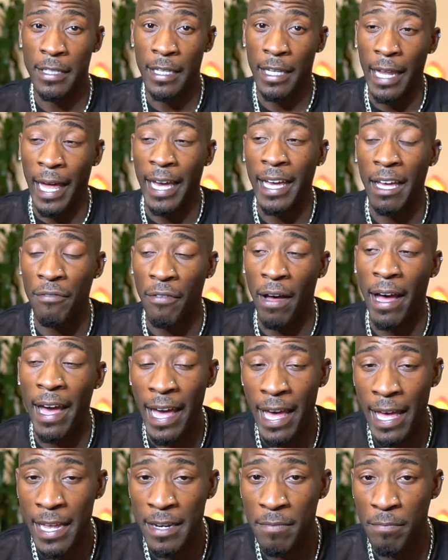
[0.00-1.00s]
Like, if I
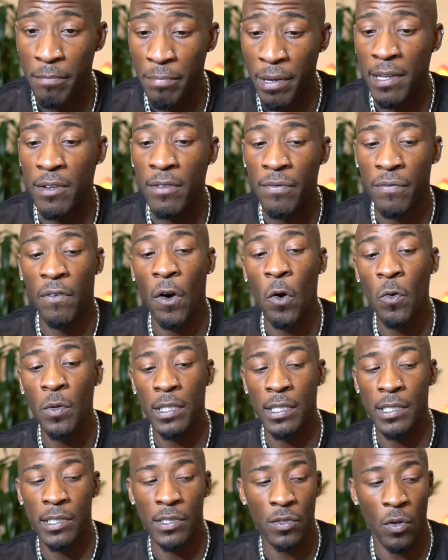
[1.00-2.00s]
hadn't been
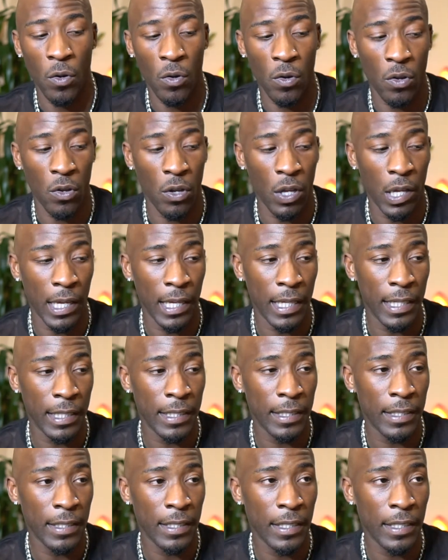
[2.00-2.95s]
focused on